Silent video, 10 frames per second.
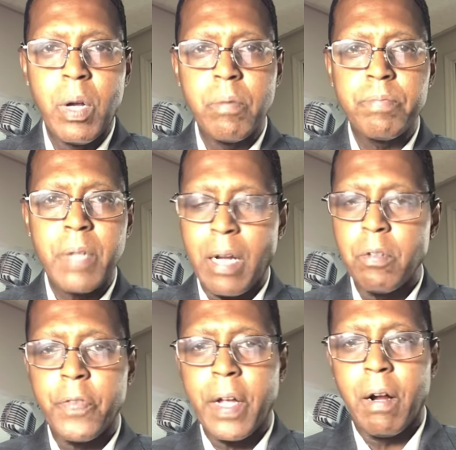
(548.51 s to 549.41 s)
Well,
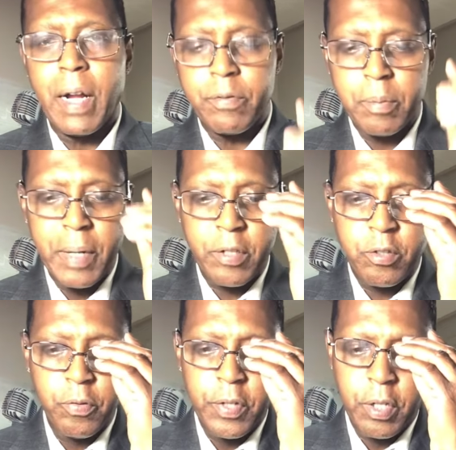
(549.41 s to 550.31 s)
I don't think I'll have to
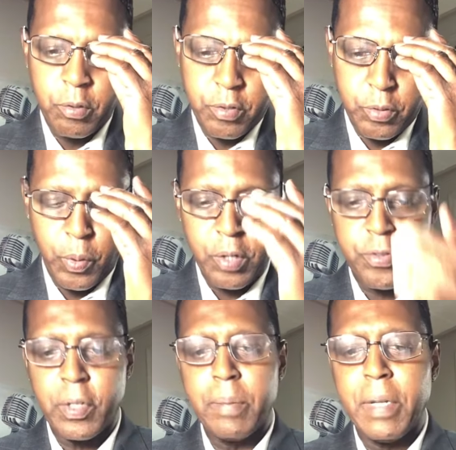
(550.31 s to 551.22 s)
make two videos as
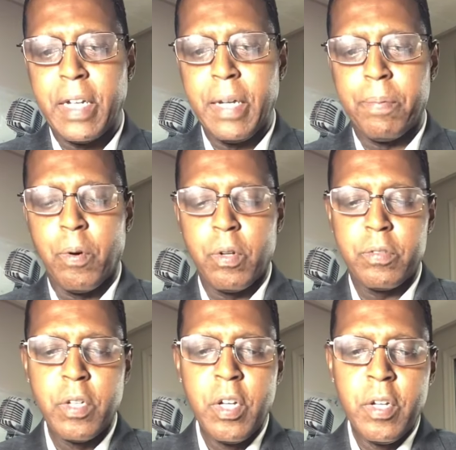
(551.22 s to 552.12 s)
well, so let me keep
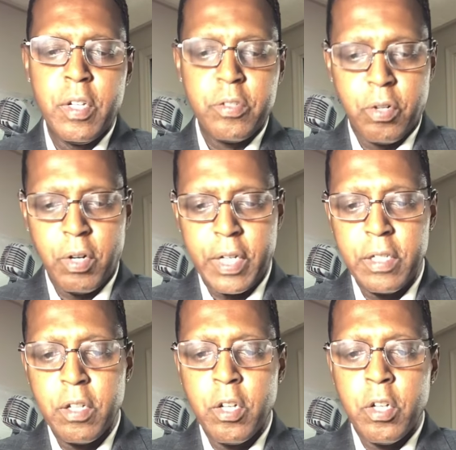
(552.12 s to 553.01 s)
on
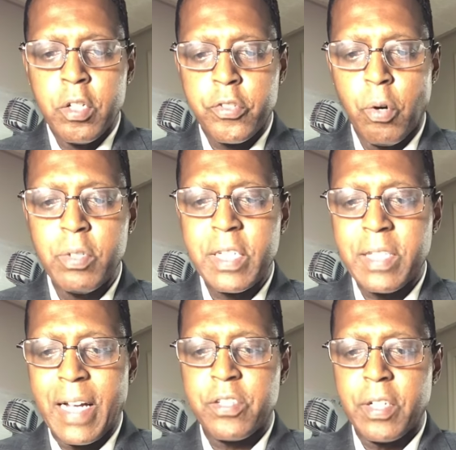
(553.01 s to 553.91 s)
talking.
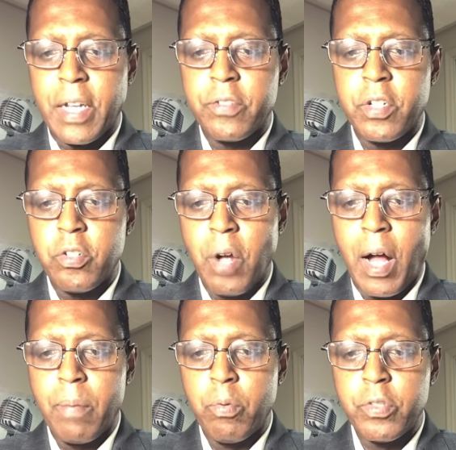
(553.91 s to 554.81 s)
Solie's last announcing
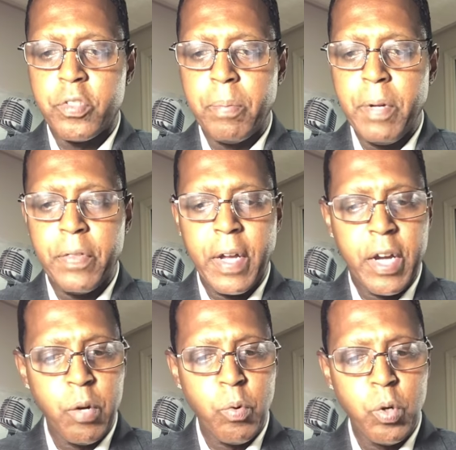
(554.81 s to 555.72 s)
job was to be
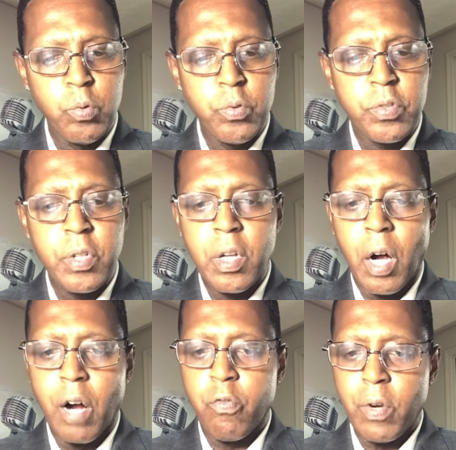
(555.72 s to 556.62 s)
the Heroes
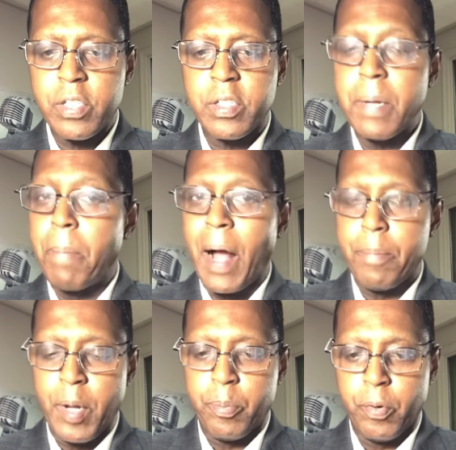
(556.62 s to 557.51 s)
of Wrestling
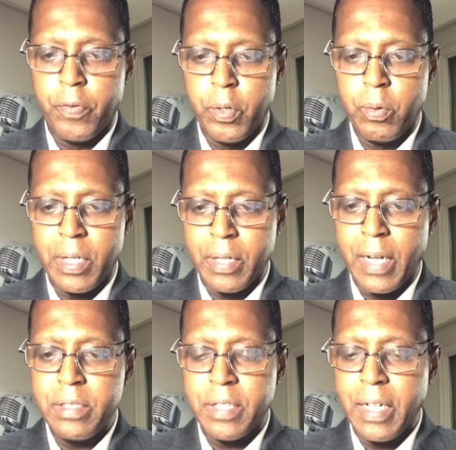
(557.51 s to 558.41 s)
by pay-per-view in
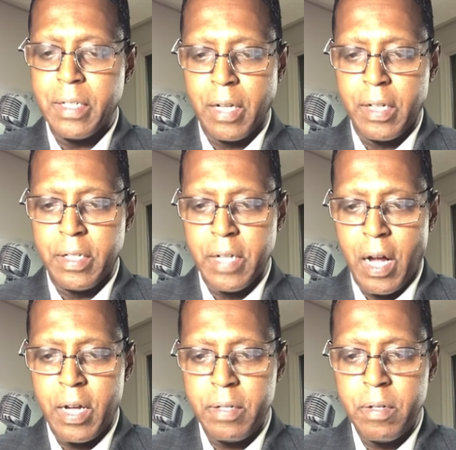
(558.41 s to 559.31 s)

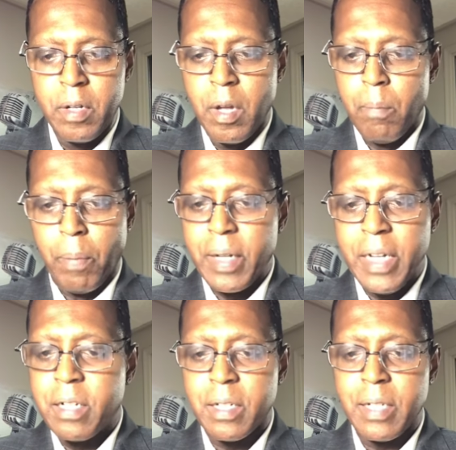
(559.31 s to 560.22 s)
1999,
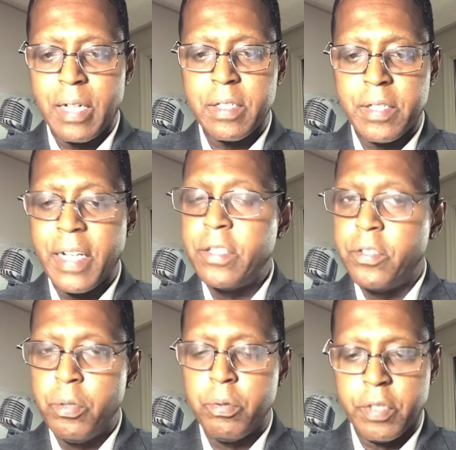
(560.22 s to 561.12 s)
but he could not
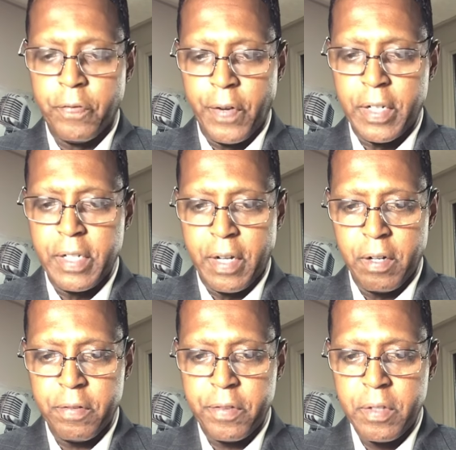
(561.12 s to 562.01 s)
attend due to failing
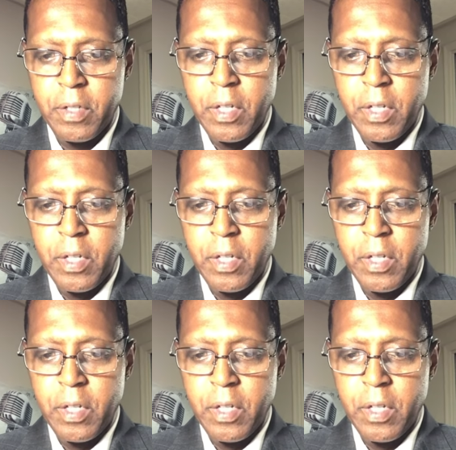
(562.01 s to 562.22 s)
health.